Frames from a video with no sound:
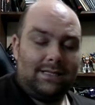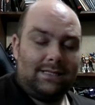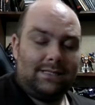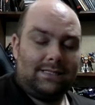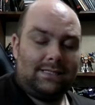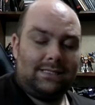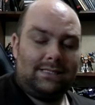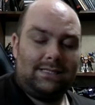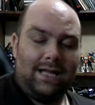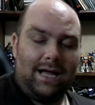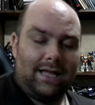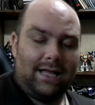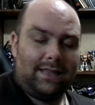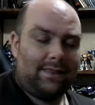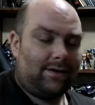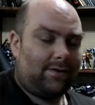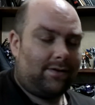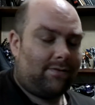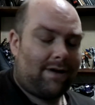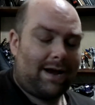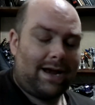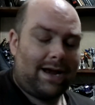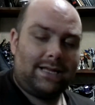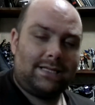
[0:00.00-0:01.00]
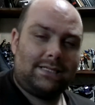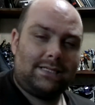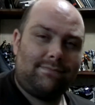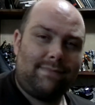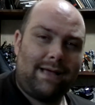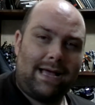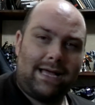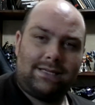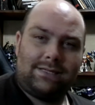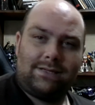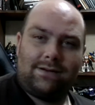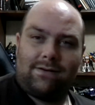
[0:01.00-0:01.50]
It's not the greatest
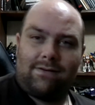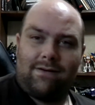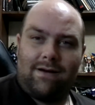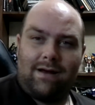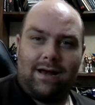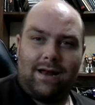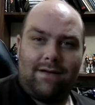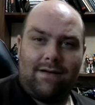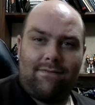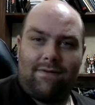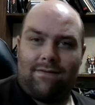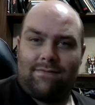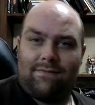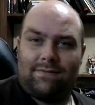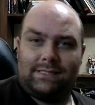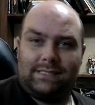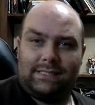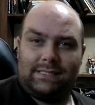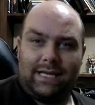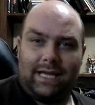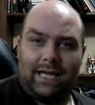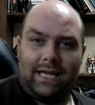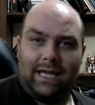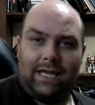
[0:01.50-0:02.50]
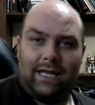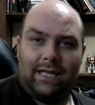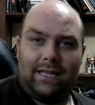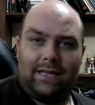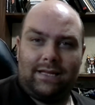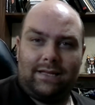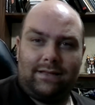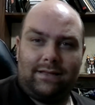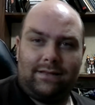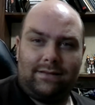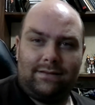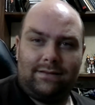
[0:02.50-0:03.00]
master grade I've ever seen,